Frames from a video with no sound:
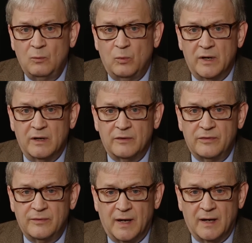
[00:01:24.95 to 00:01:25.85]

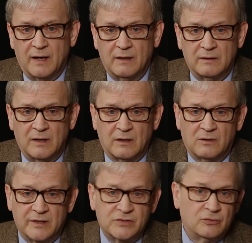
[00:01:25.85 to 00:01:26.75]
with a
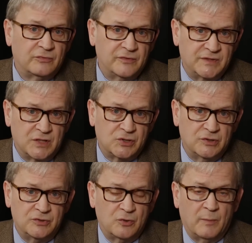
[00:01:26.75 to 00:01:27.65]
cluster of
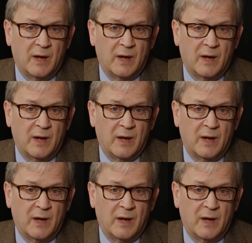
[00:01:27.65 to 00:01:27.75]
physicians who